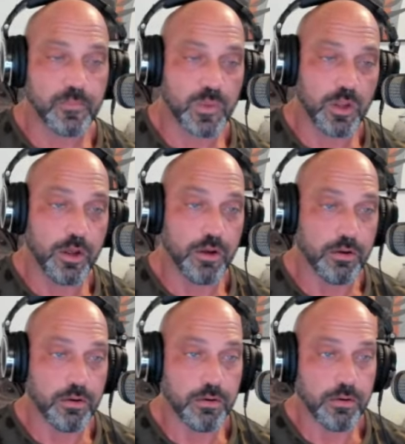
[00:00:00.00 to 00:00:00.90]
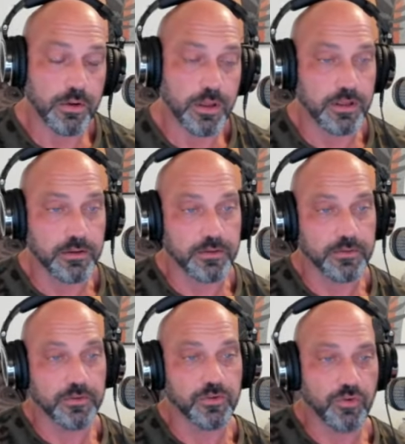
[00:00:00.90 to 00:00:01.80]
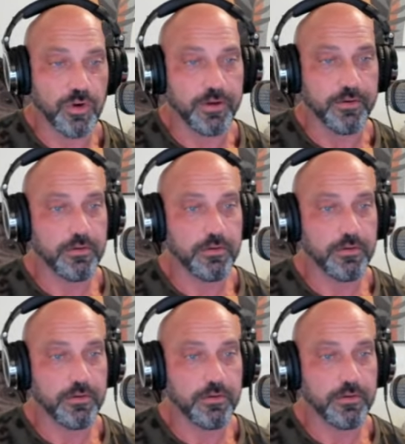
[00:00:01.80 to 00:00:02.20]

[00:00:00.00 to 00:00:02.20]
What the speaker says: Yeah. This is great.